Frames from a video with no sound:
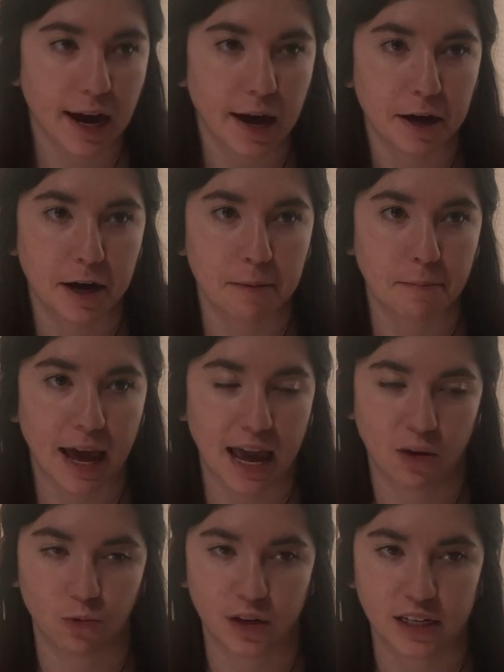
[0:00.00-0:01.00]
um,
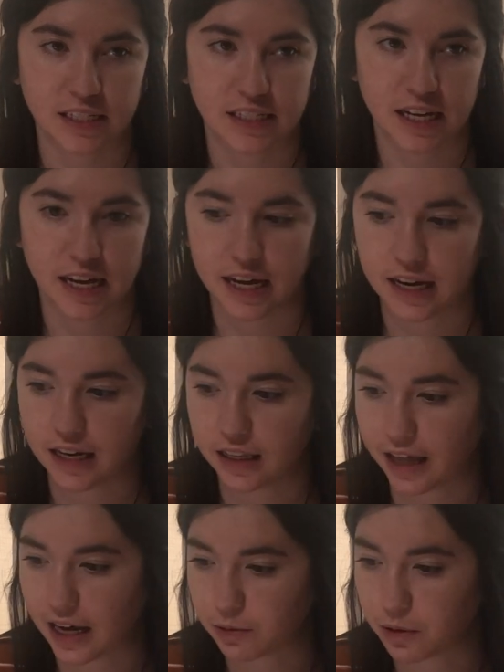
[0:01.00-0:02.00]
and we did,
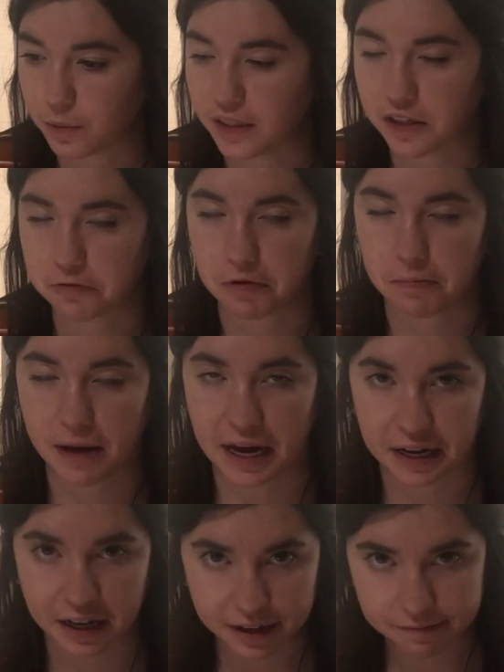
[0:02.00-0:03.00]
last week we did
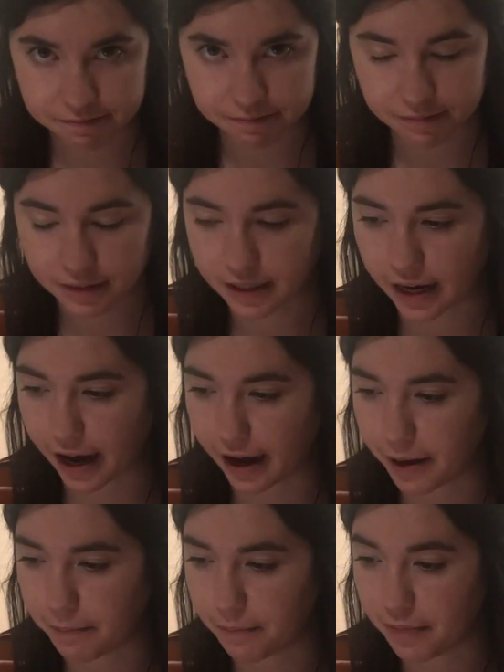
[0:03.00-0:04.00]
Rebecca.
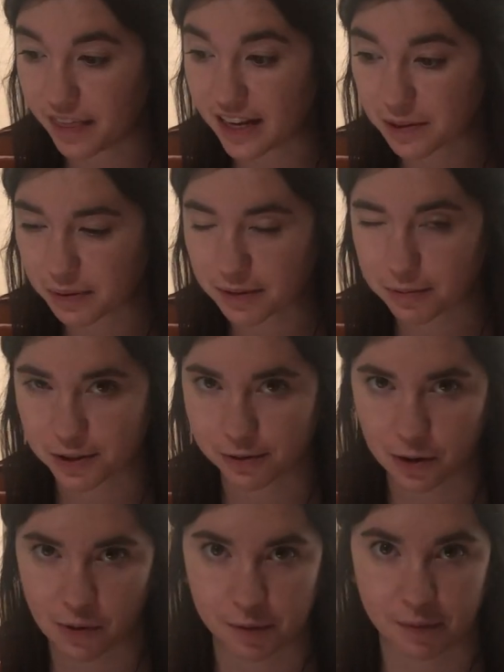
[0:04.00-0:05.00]
Um, this week we're
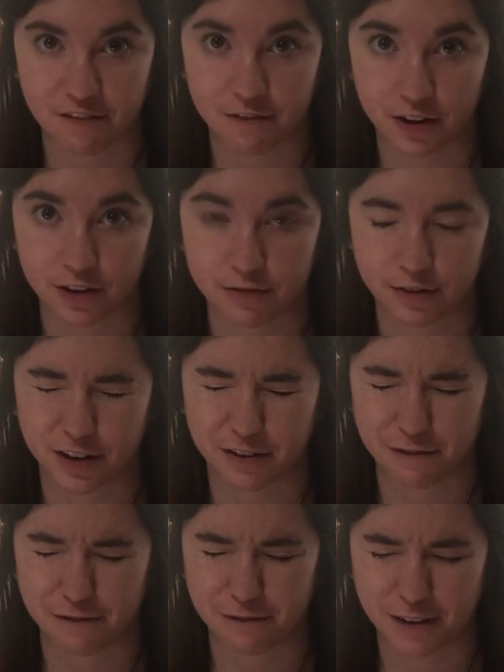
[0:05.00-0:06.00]
doing one of my very, very,
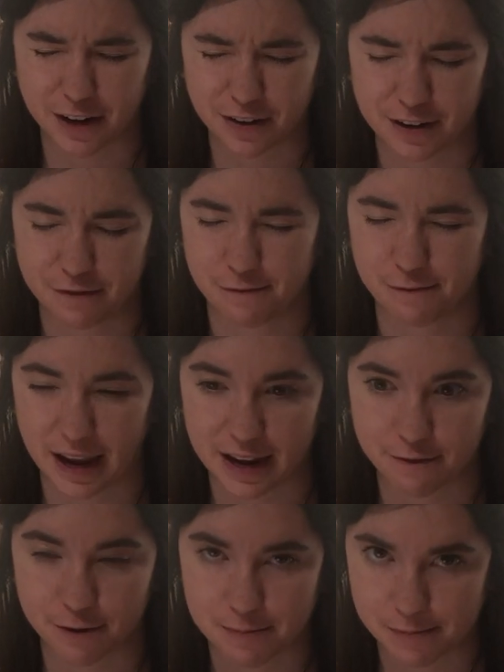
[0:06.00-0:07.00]
very
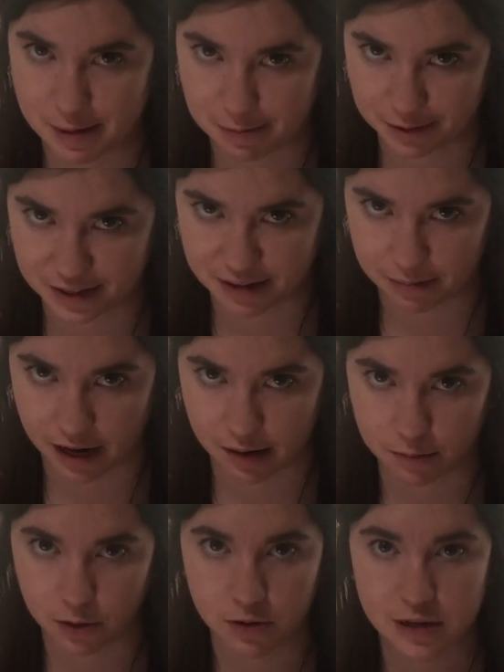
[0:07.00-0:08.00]
favorite people in the
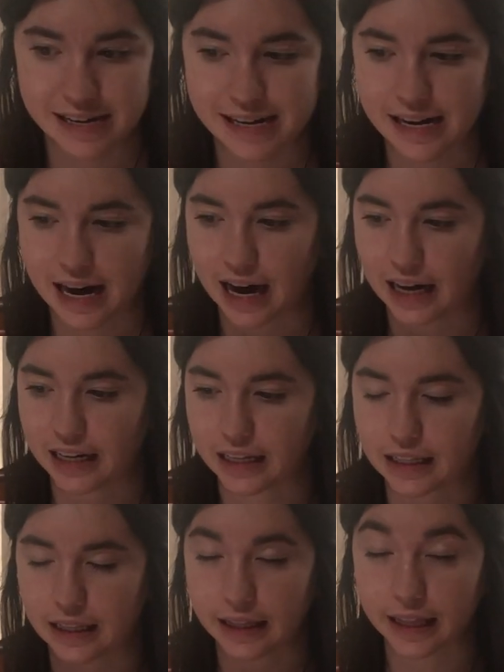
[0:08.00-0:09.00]
Bible. I
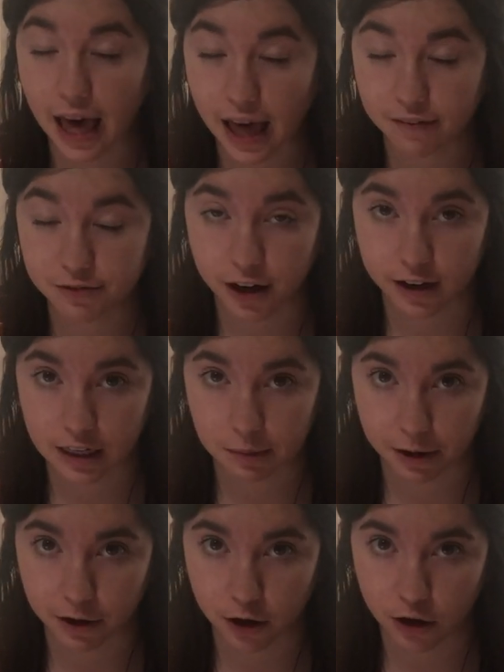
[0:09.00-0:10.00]
love talking
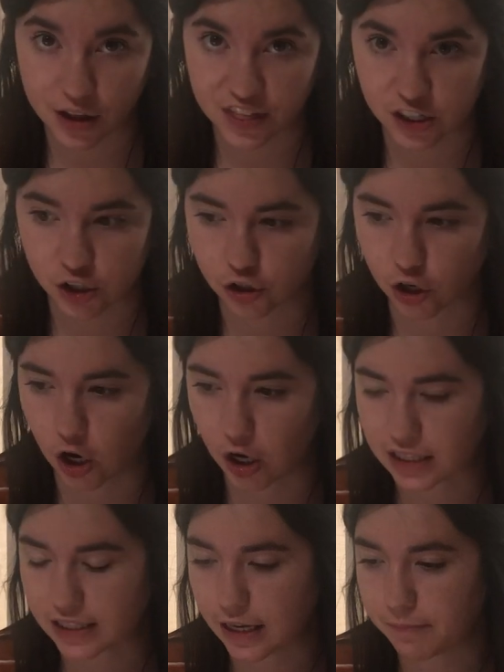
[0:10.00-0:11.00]
about her. I think she's
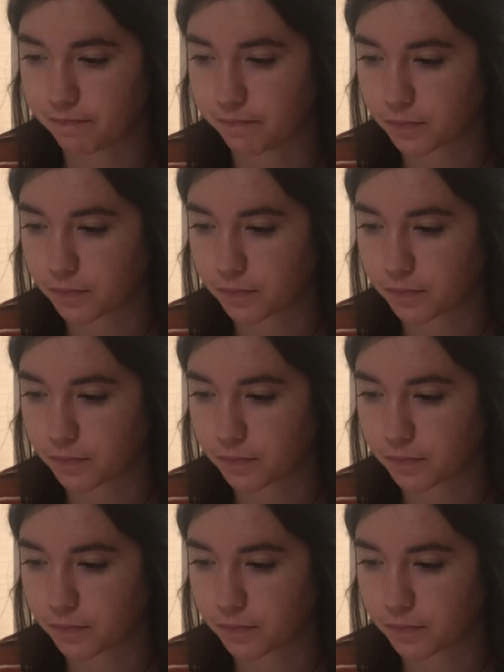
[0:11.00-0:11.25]
awesome.